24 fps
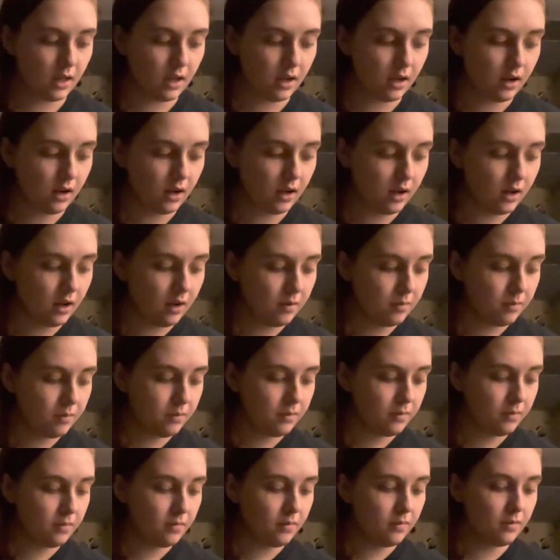
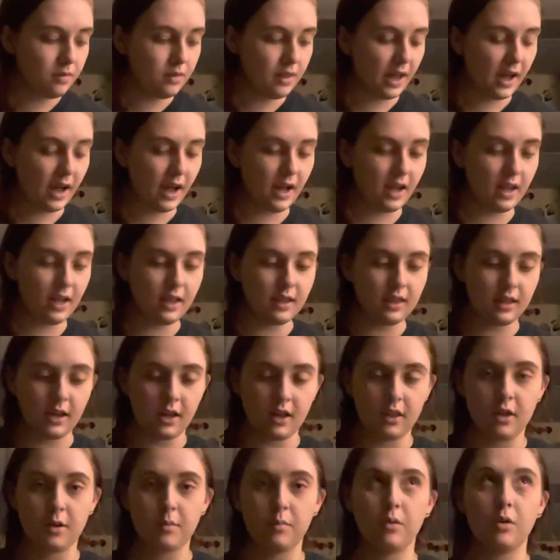Um, that and the
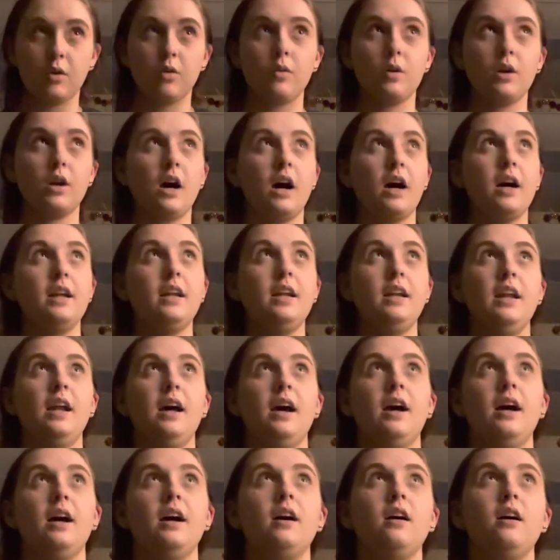other book were gotten
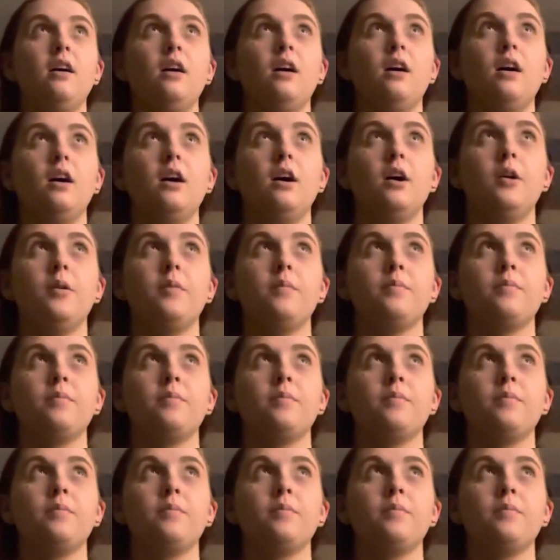at um,